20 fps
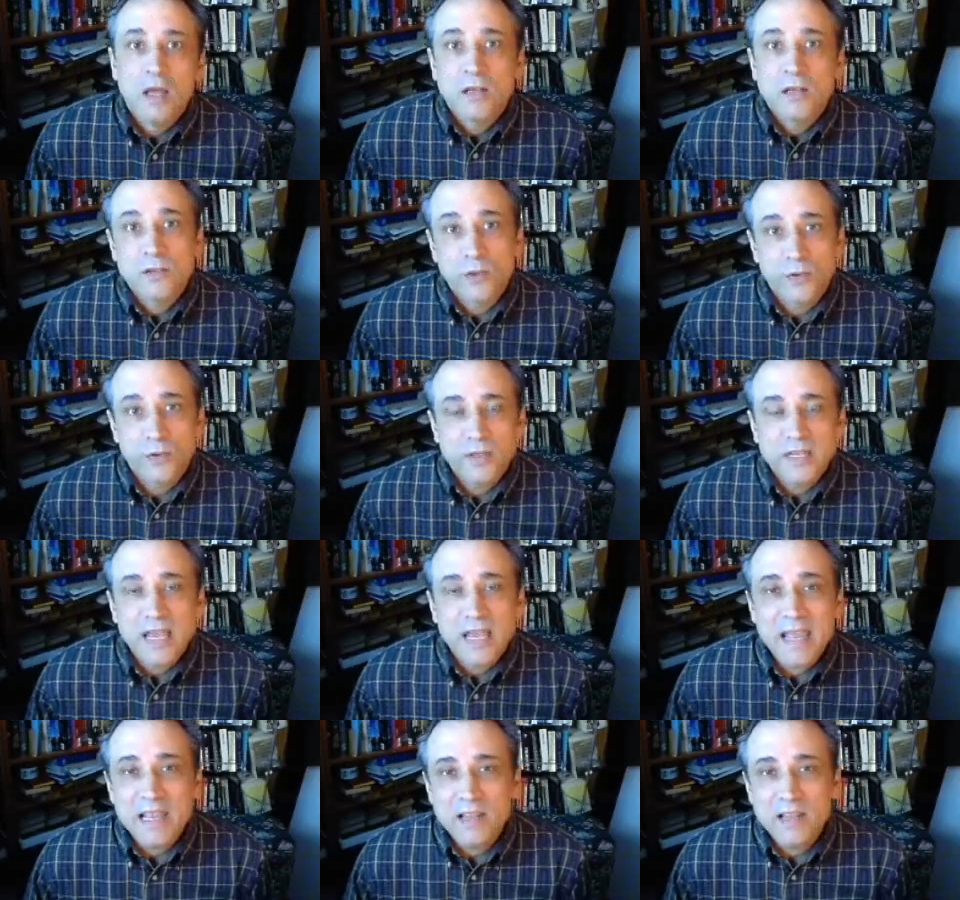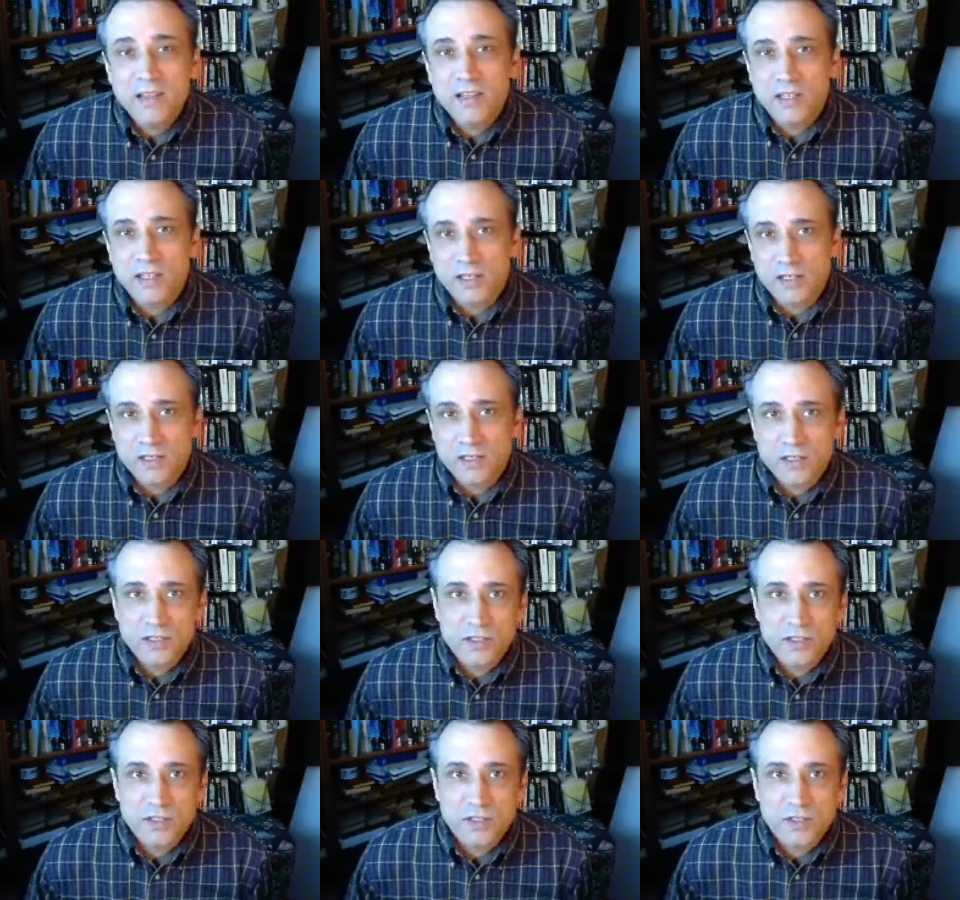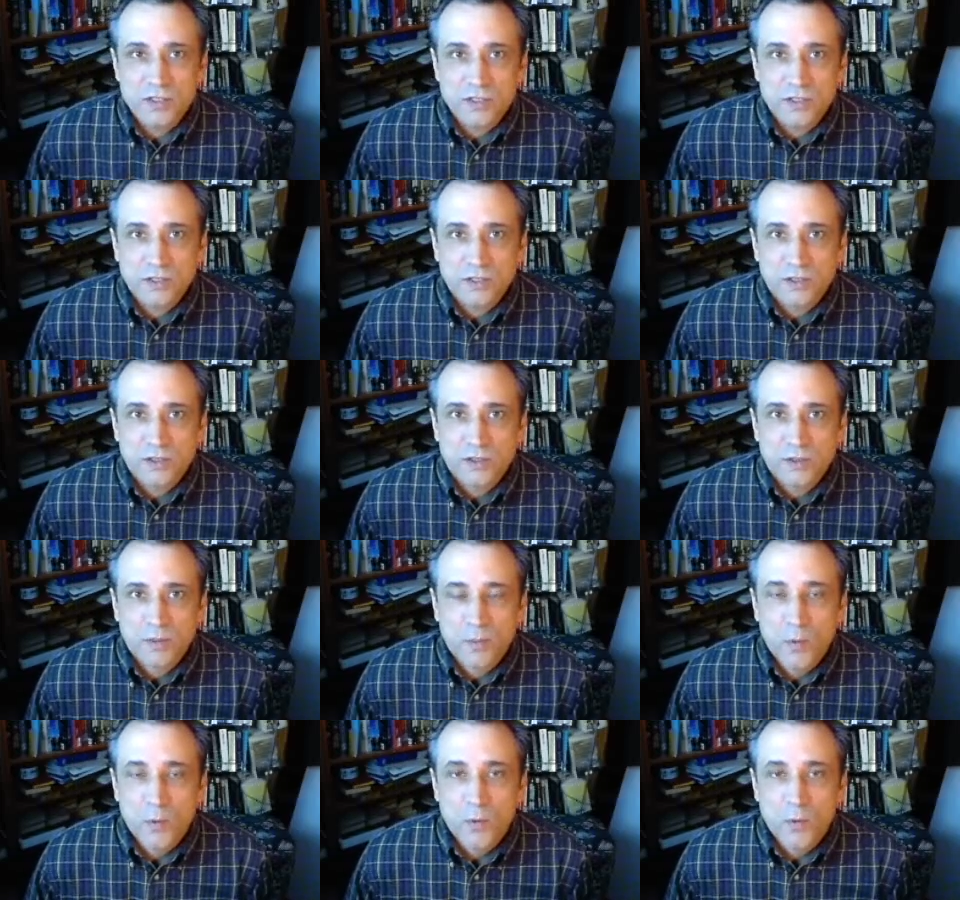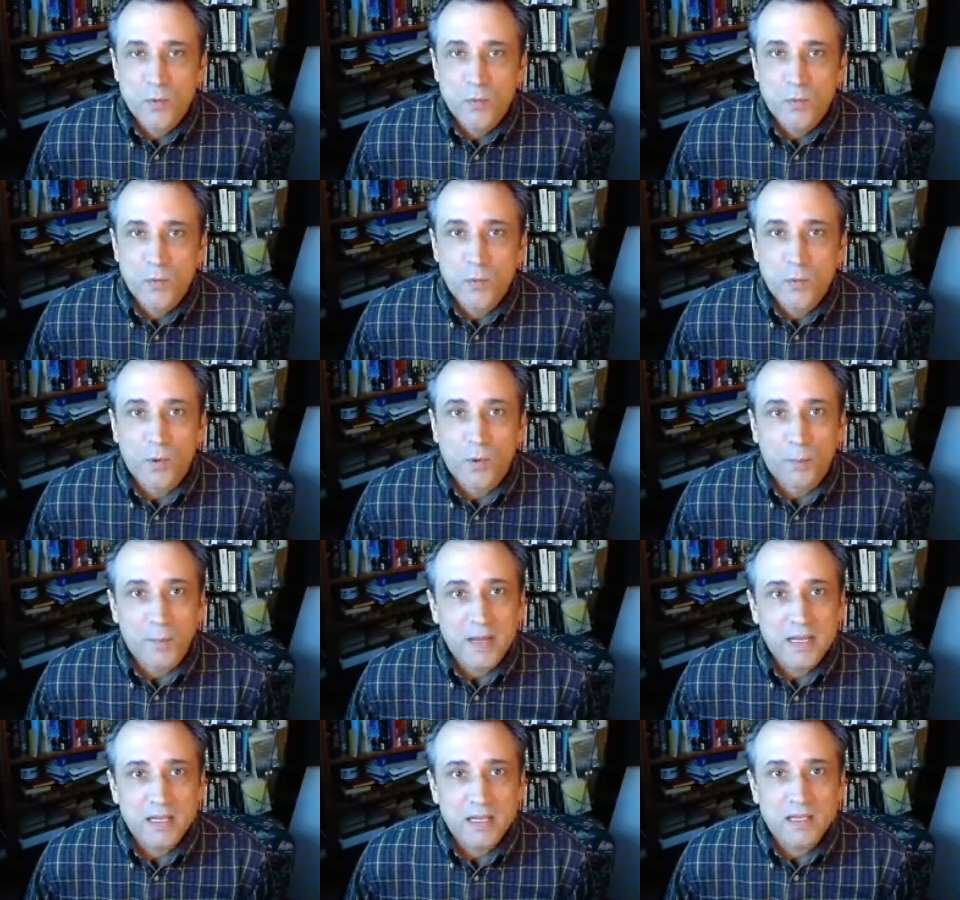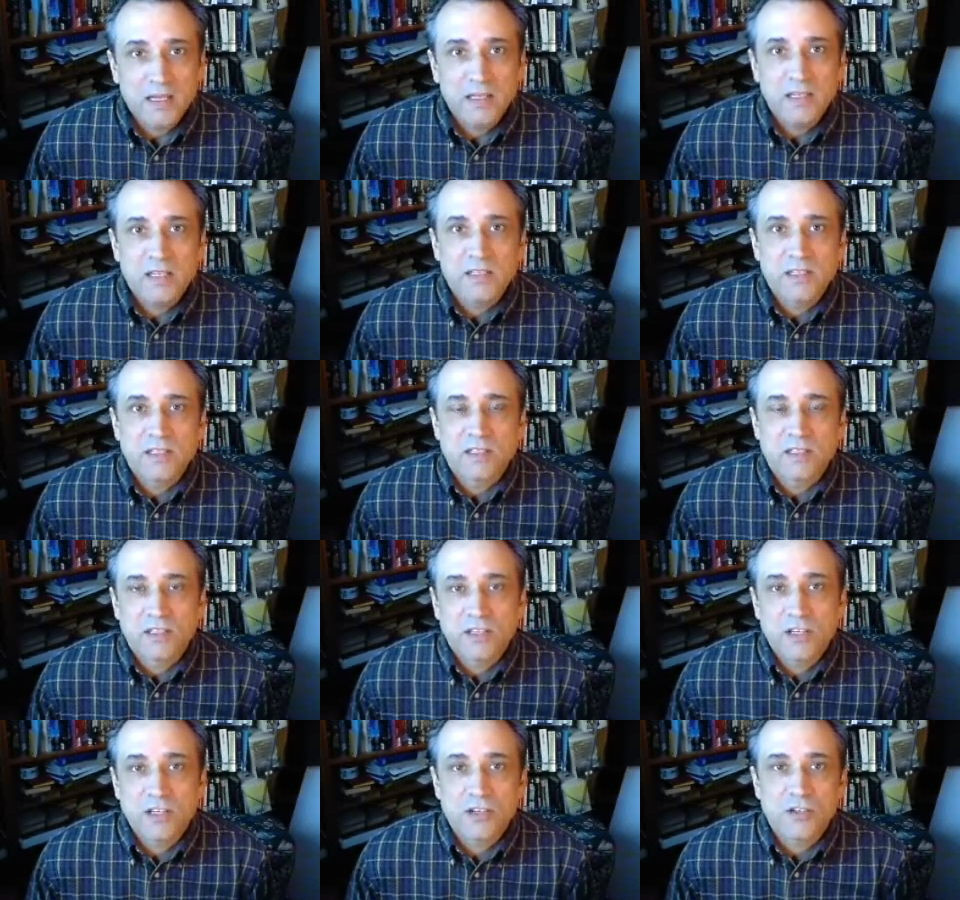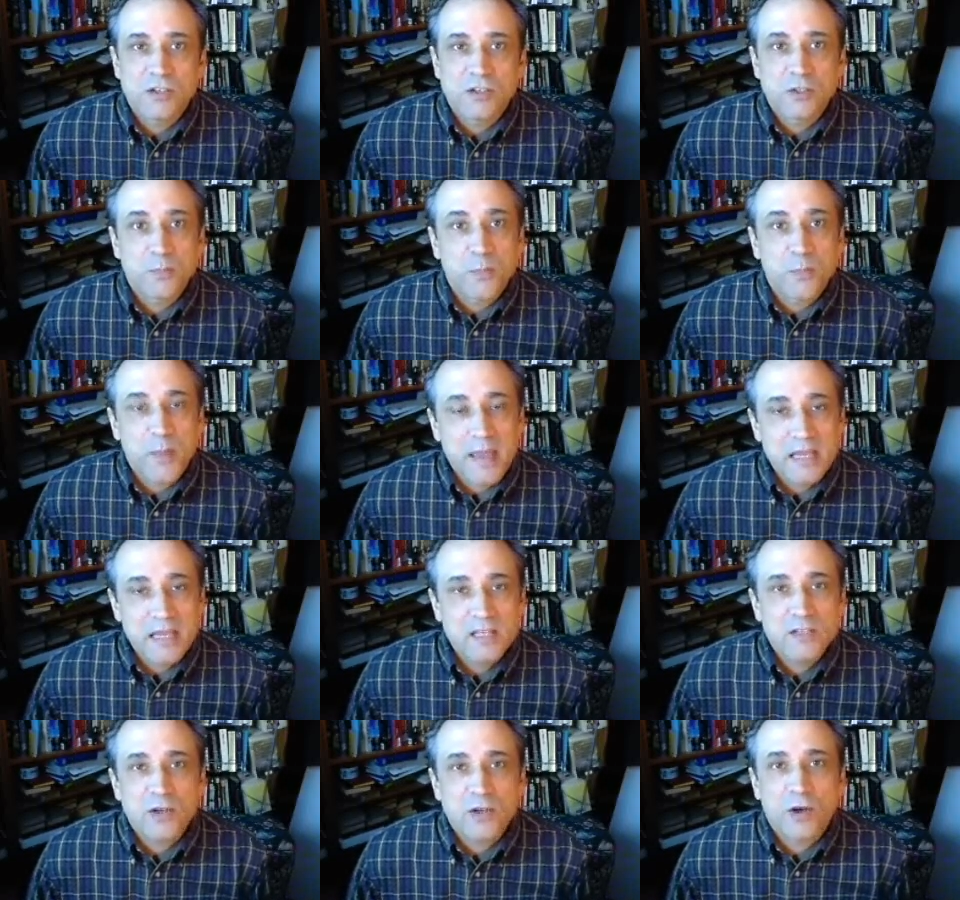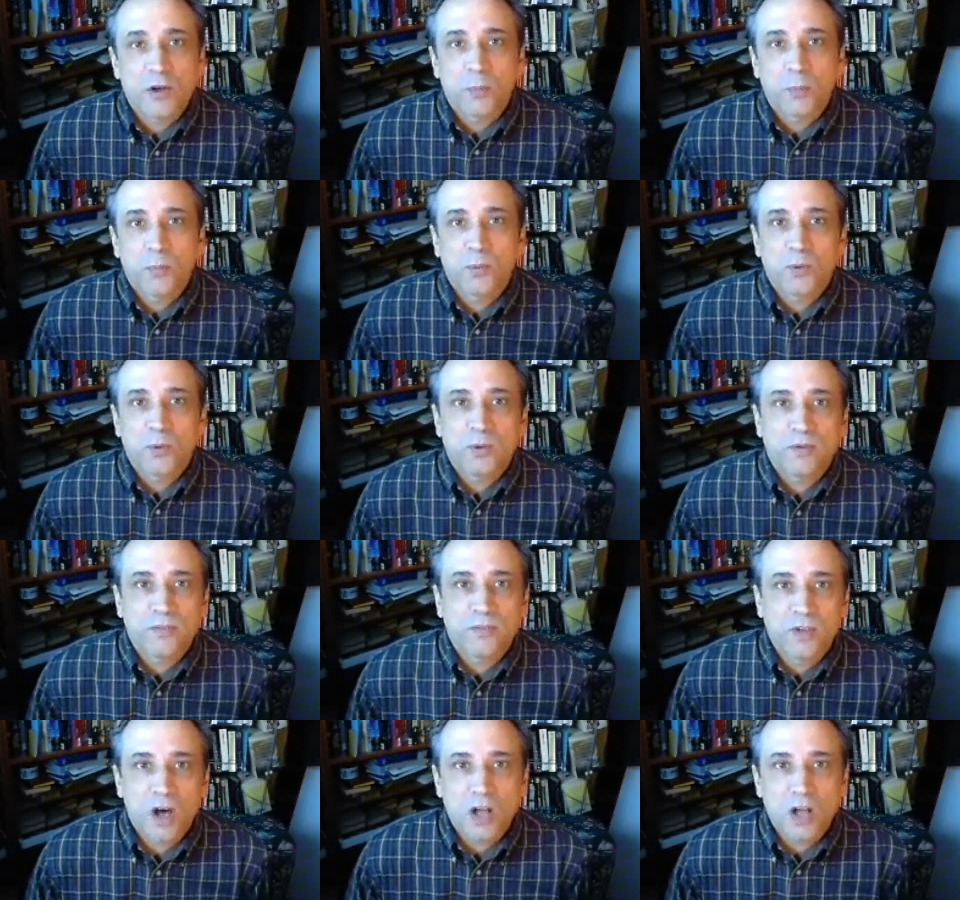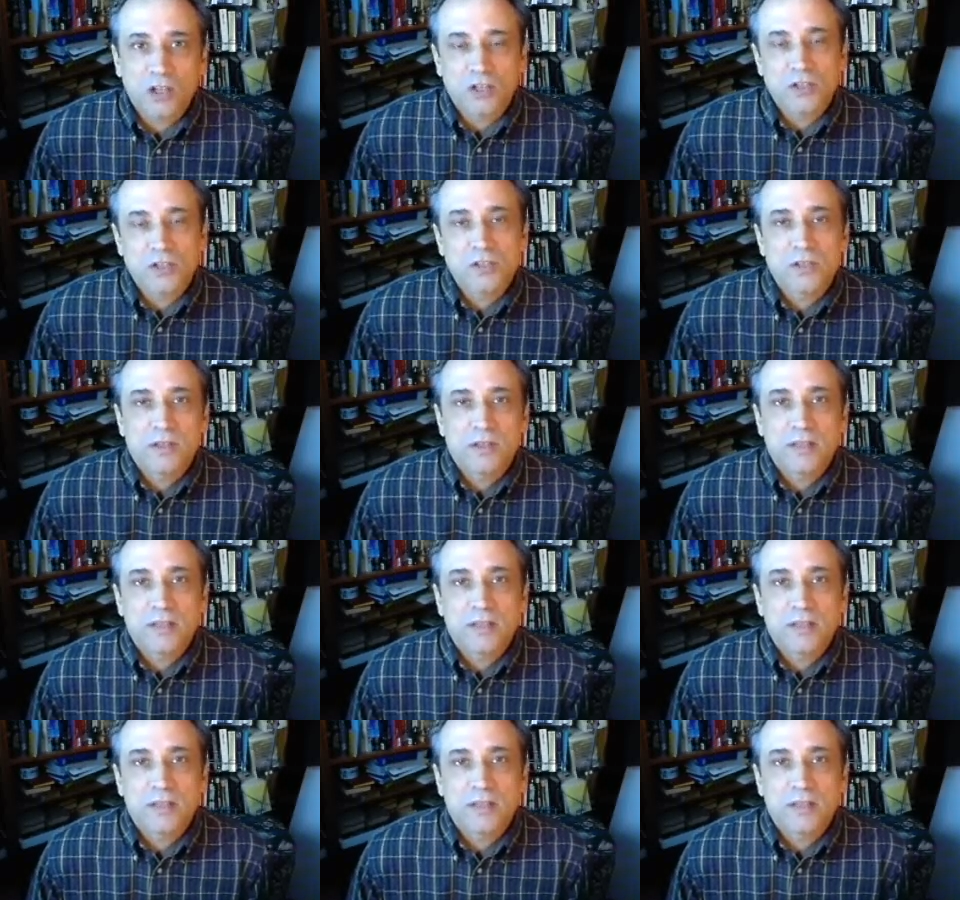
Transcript: So the atheists who are making these decisions based on a pool of knowledge